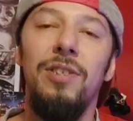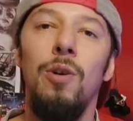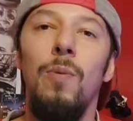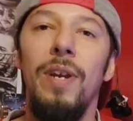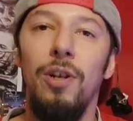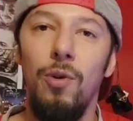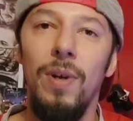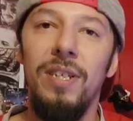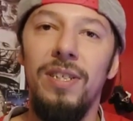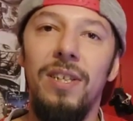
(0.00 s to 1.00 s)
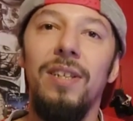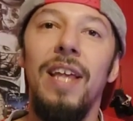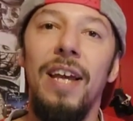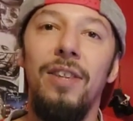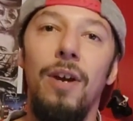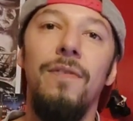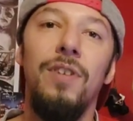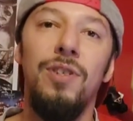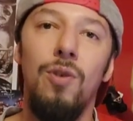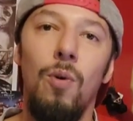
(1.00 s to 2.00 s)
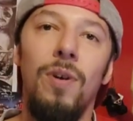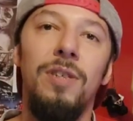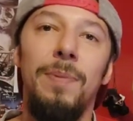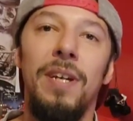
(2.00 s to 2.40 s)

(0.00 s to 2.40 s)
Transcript: So we increased the length of the stories